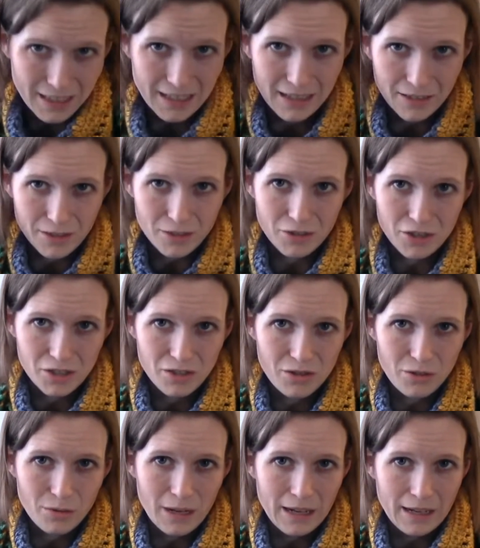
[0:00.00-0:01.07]
ends are just
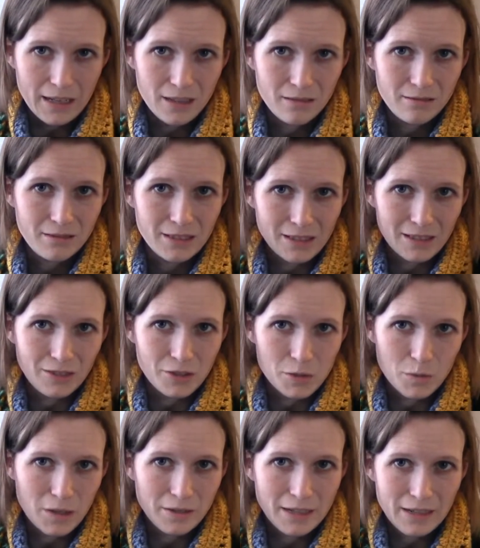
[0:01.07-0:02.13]
too high. It looks
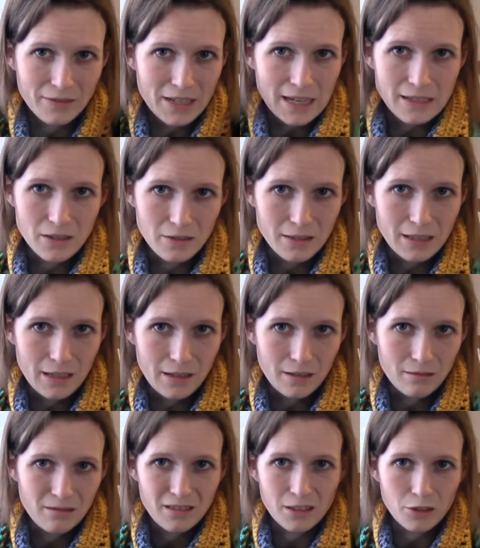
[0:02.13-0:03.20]
weird to have tassels like
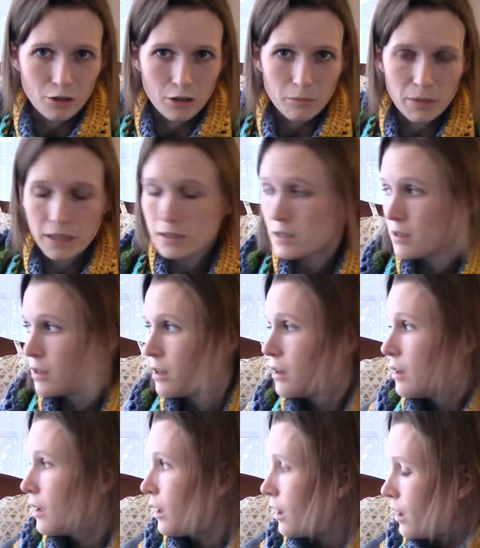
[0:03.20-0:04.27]
in your armpits.
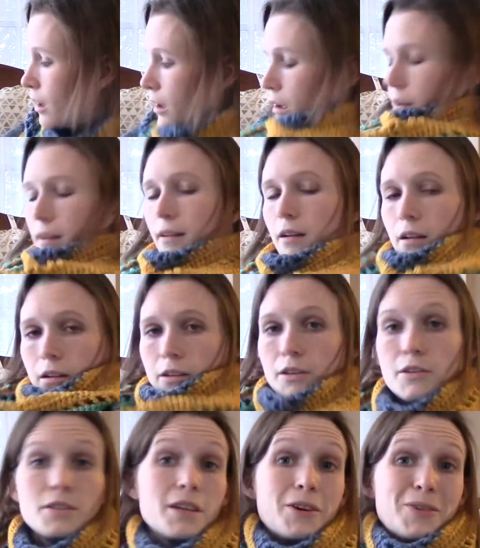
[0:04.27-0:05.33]

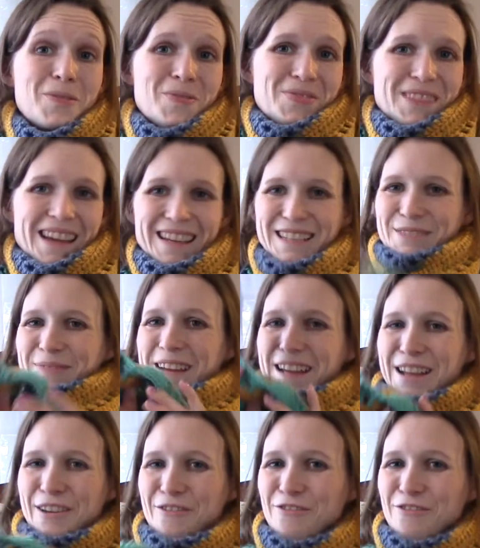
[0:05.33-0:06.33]
So that is my